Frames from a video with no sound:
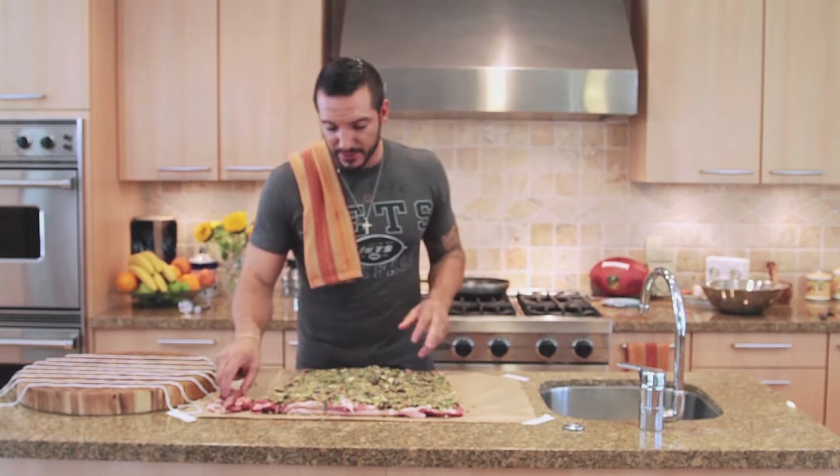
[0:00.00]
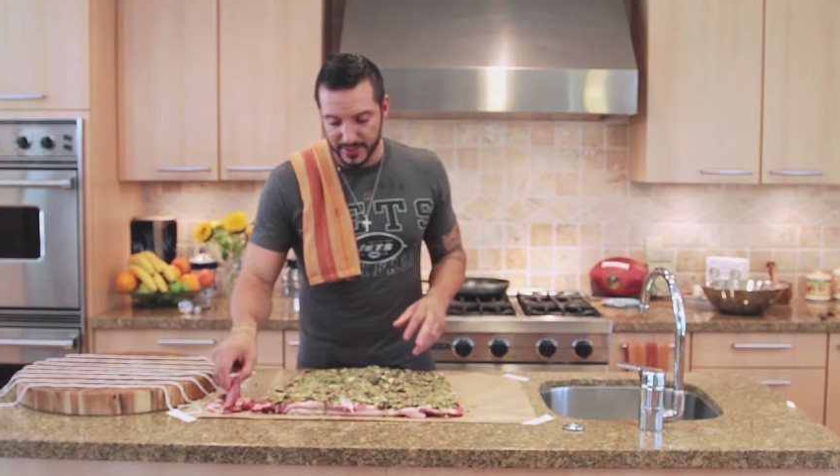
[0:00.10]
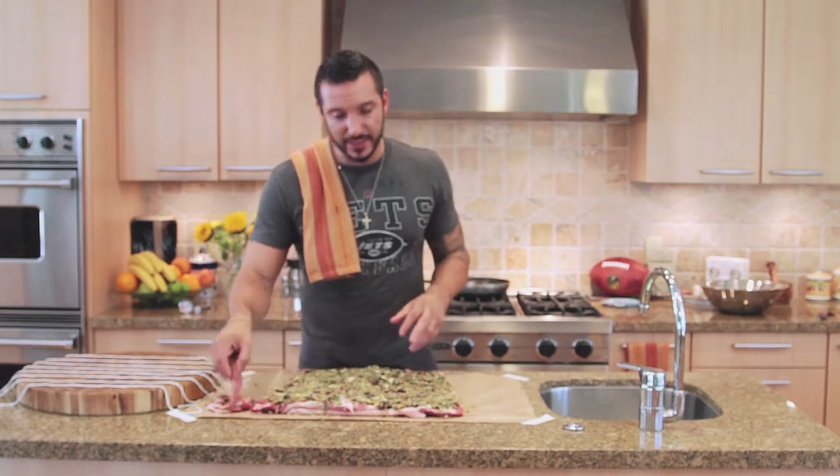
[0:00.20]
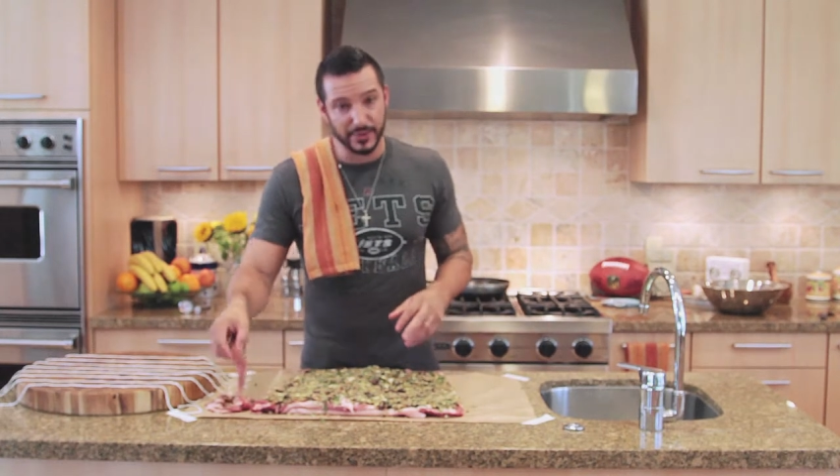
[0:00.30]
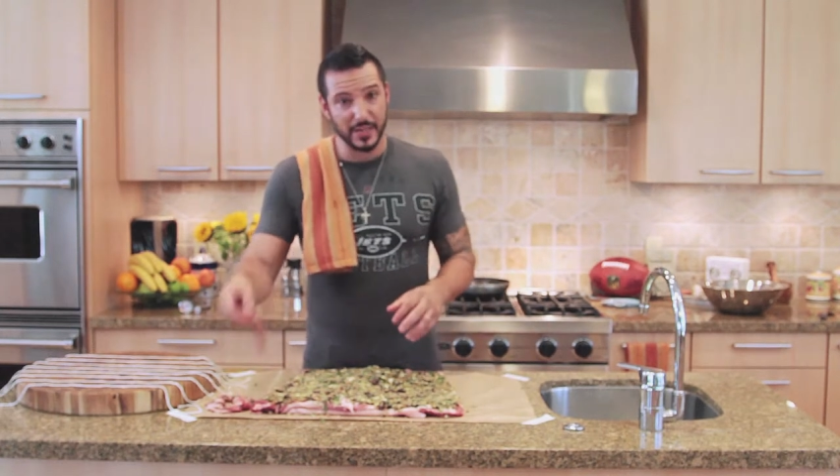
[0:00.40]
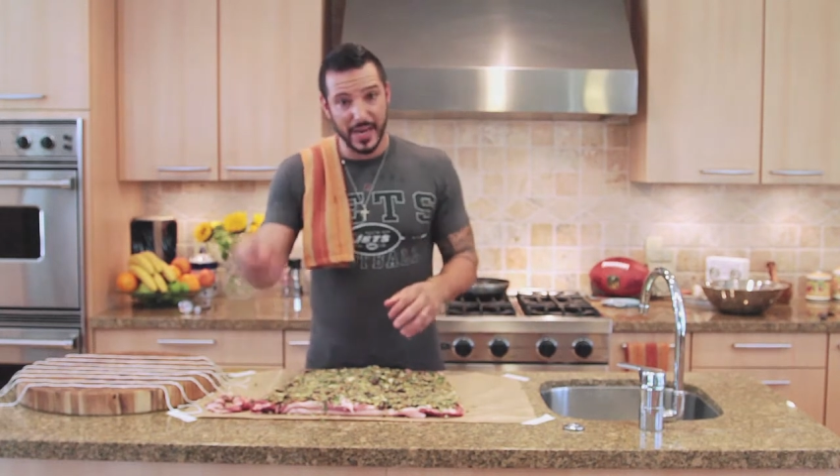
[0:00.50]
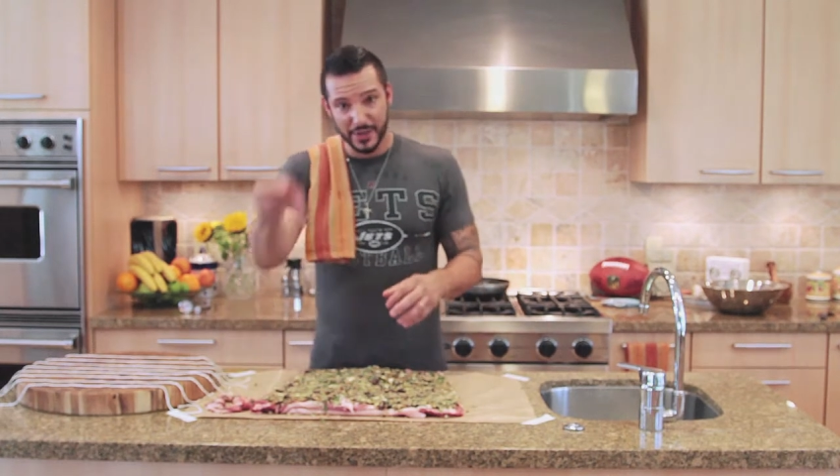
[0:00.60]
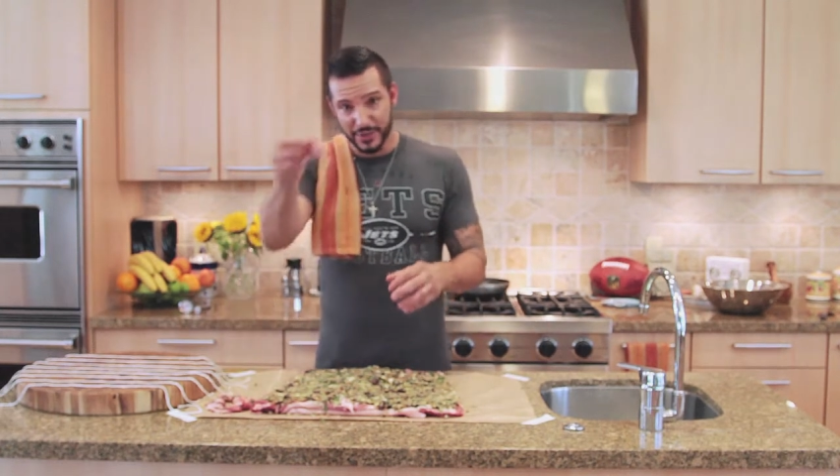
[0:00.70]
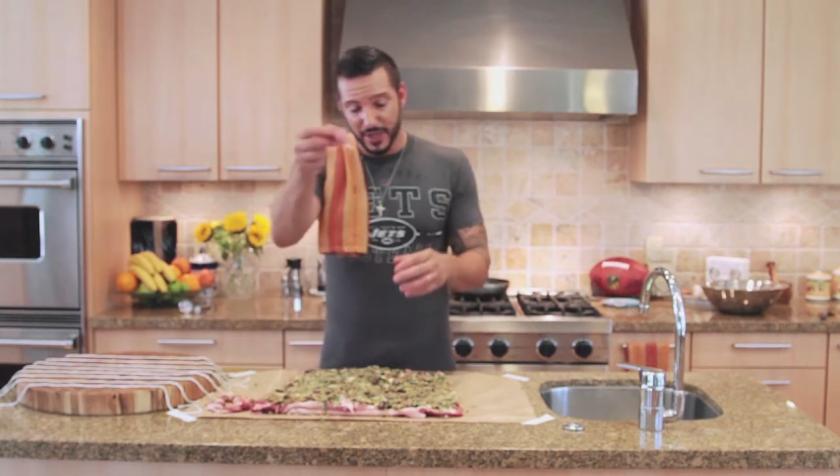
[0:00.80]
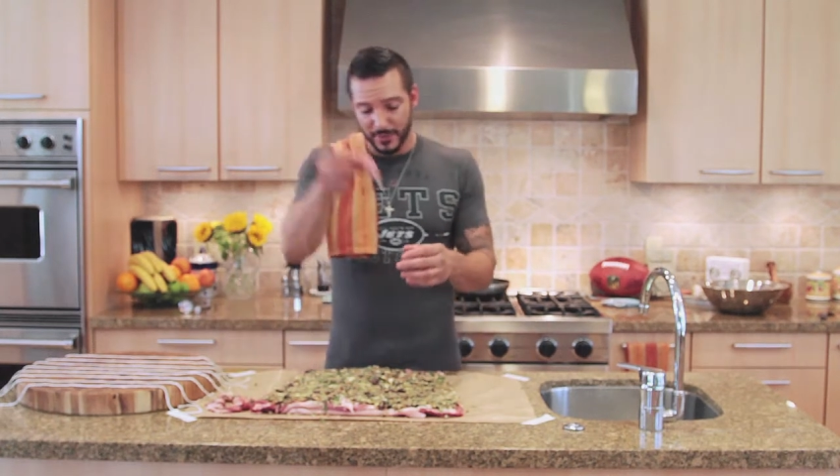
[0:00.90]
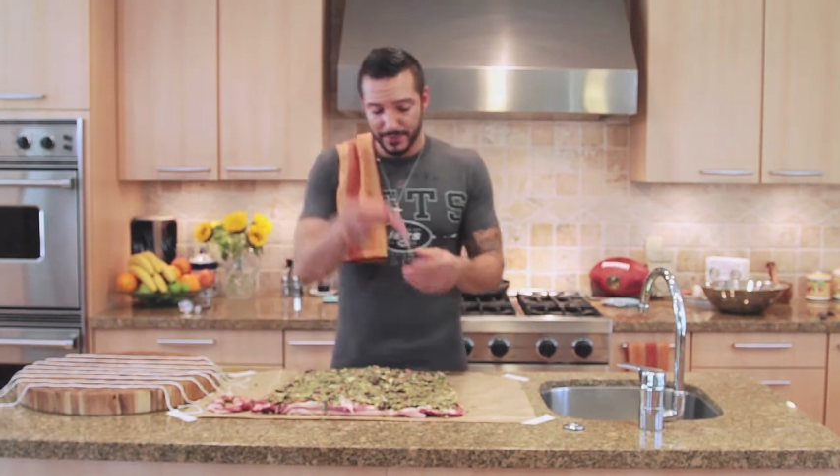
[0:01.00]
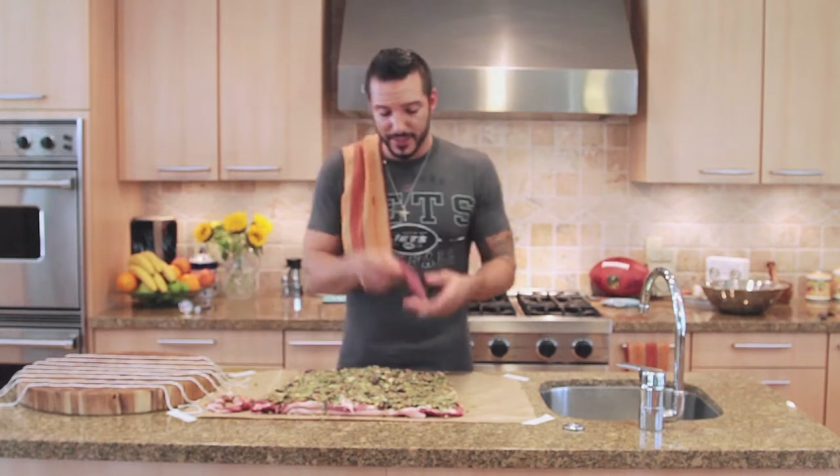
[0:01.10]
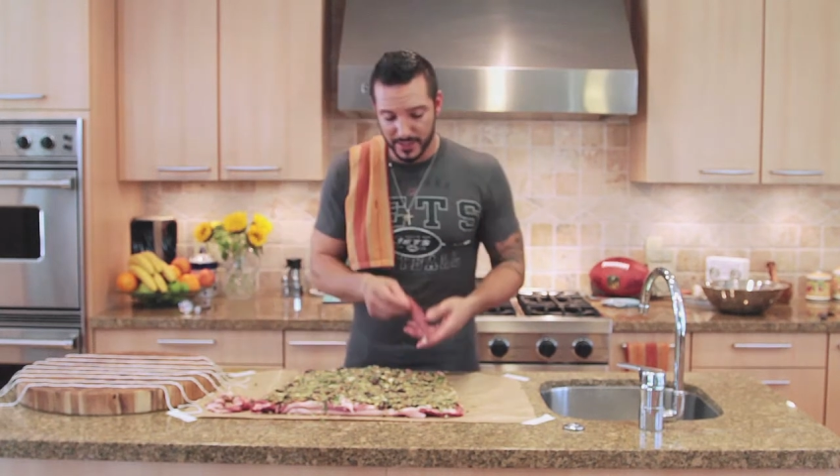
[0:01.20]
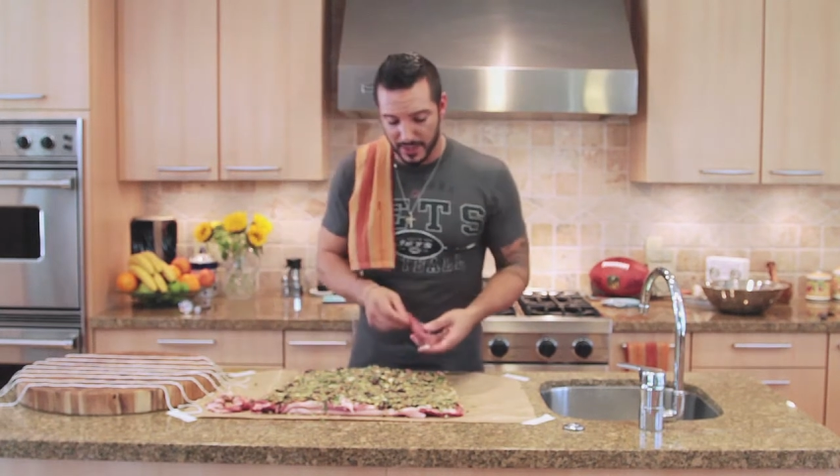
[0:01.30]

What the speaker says: We're gonna take those extra couple pieces I